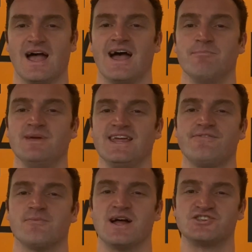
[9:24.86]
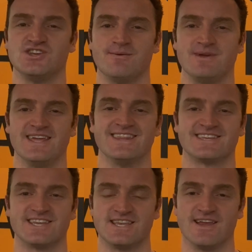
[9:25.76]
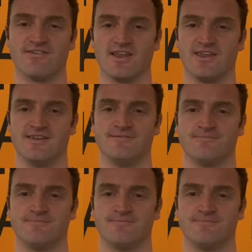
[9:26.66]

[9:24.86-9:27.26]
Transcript: And me from our gym in the City of London.